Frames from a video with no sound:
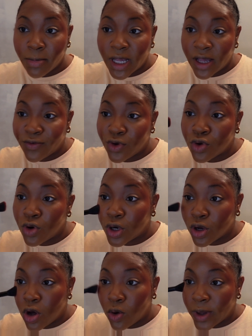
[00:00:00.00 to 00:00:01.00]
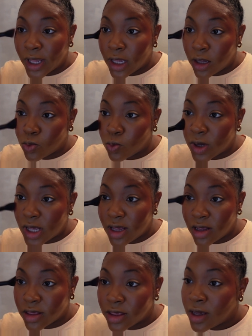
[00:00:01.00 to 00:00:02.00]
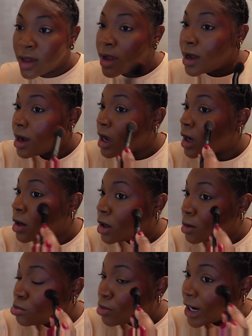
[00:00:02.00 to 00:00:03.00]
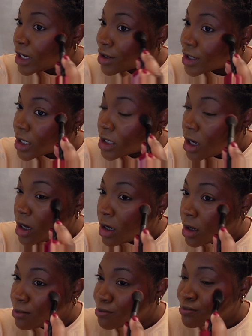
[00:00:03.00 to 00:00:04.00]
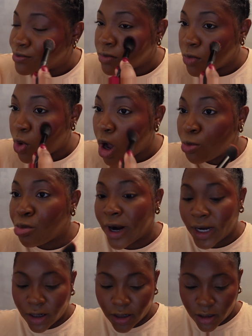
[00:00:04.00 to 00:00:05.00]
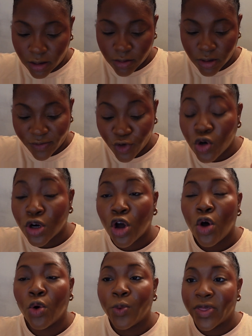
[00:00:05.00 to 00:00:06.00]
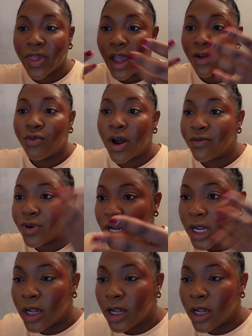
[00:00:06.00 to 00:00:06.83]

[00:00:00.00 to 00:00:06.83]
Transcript: But if you're going to go in with a brighter if you're going to go with a very